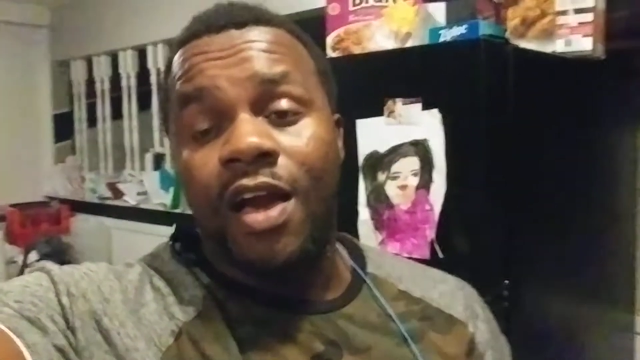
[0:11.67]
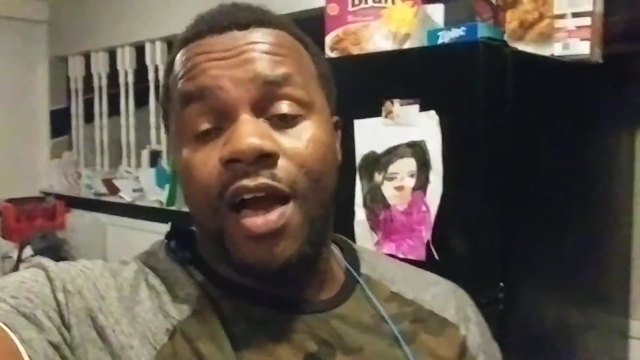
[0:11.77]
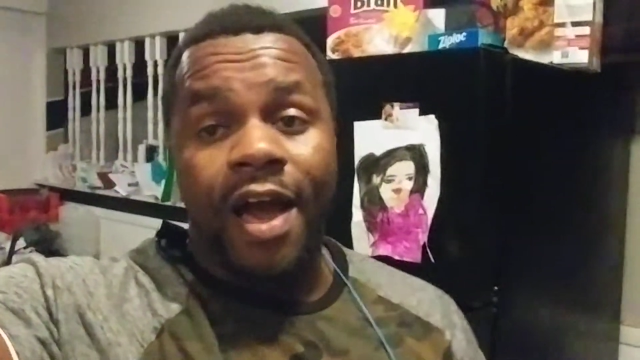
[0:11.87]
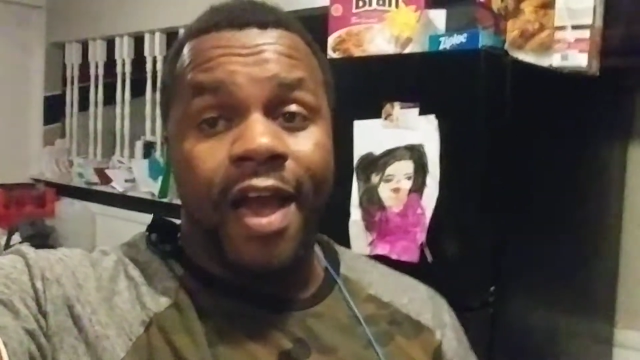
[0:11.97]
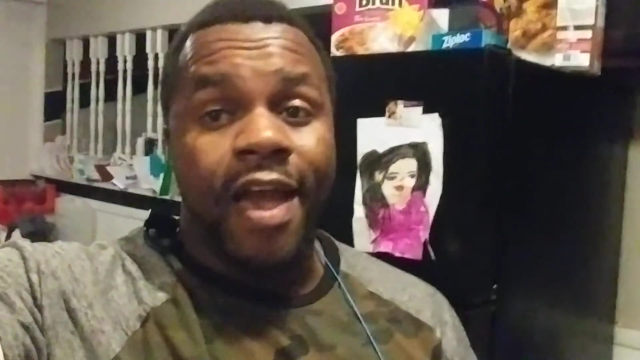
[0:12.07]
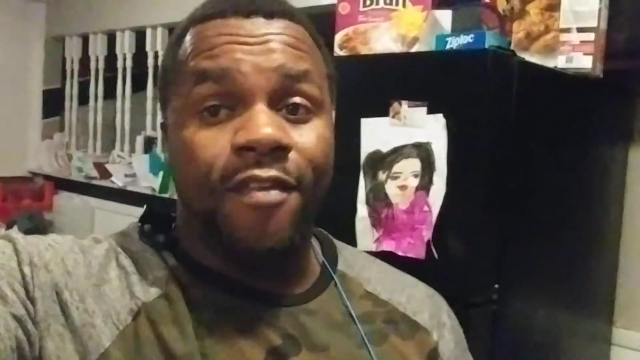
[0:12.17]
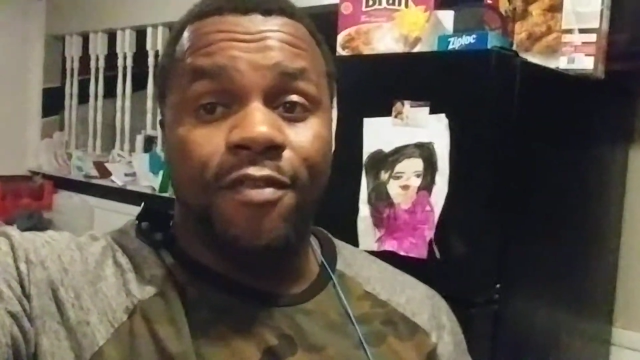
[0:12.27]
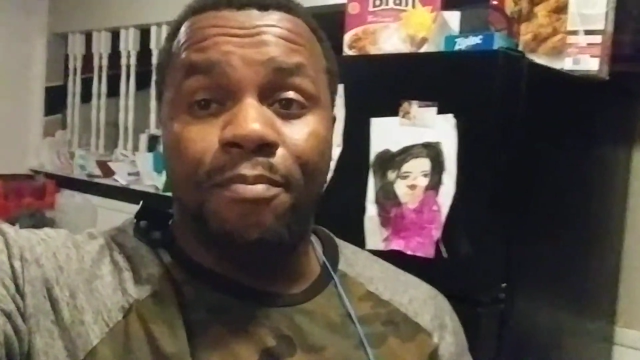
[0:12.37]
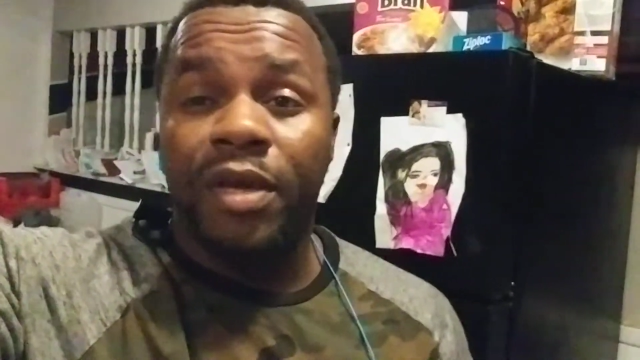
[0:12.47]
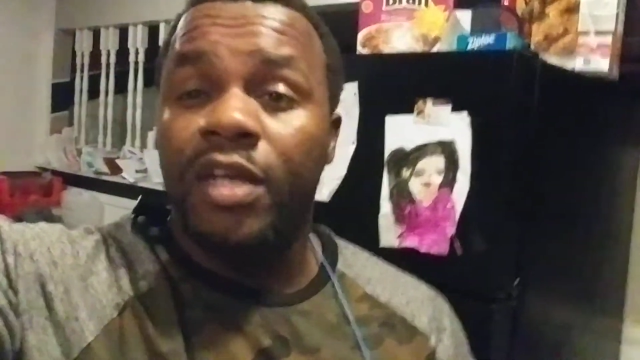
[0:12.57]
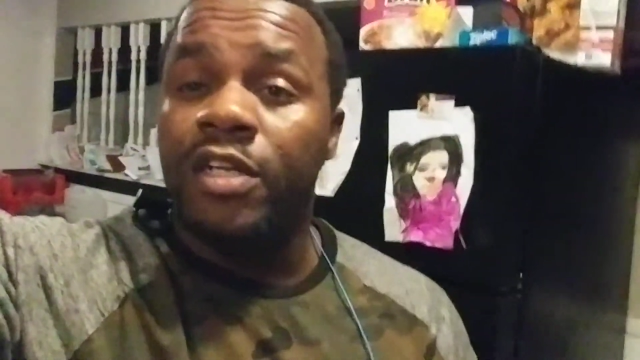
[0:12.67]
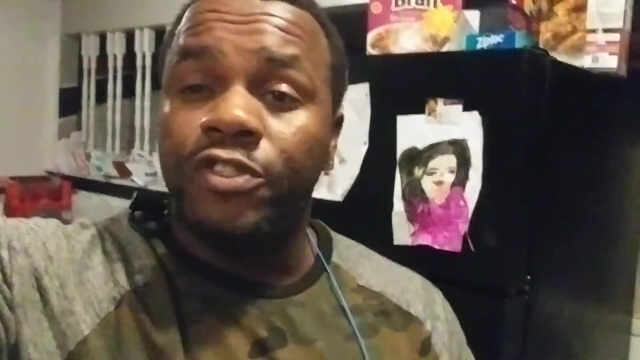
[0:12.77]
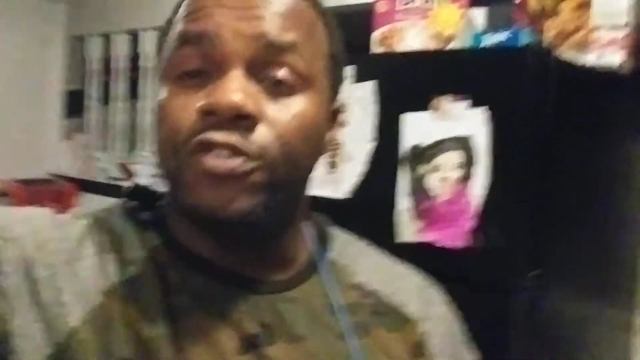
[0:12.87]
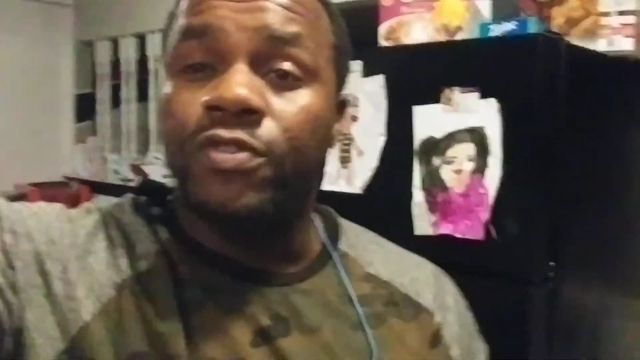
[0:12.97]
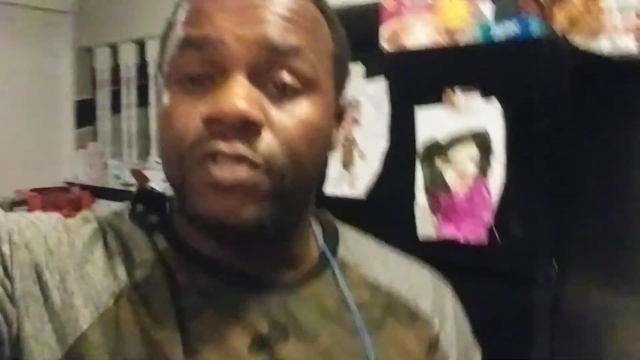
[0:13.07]
I have a big
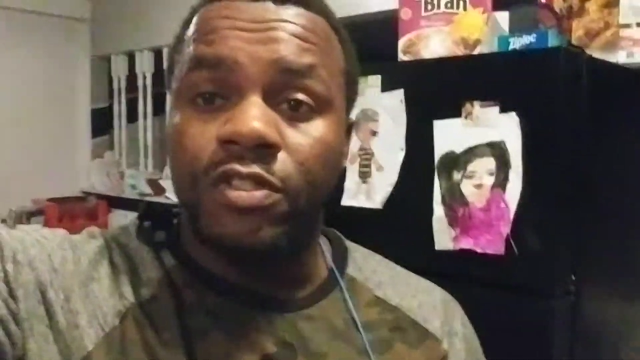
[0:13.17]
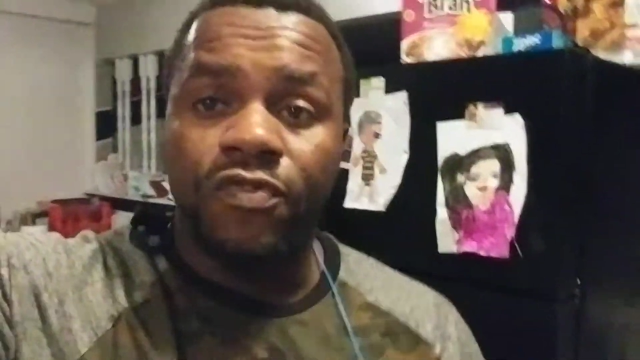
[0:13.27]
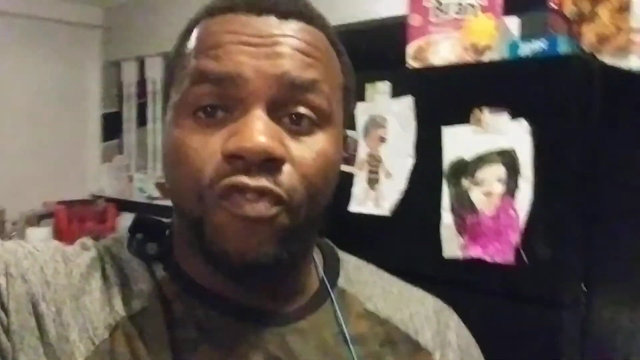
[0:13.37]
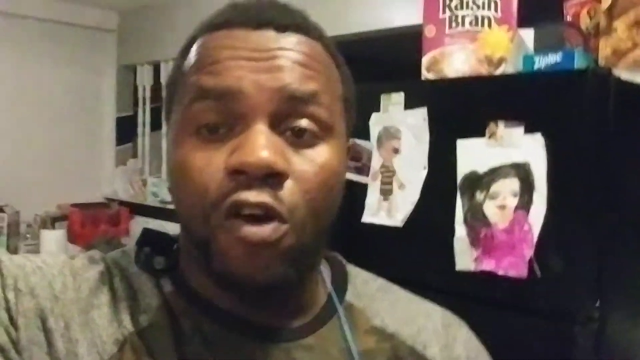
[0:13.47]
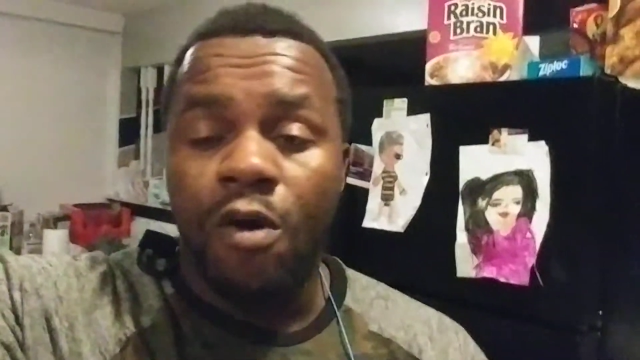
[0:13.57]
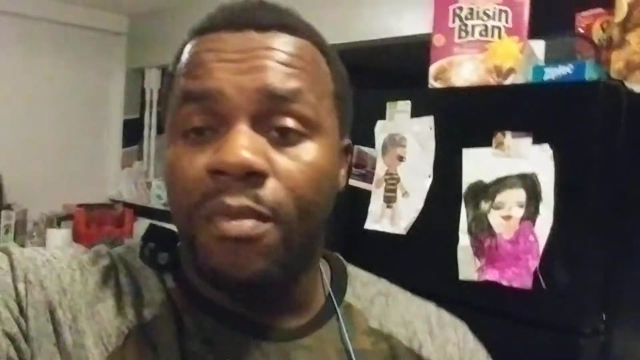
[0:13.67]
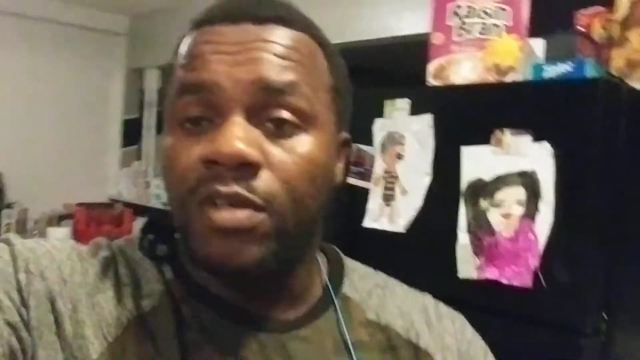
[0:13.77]
news for all my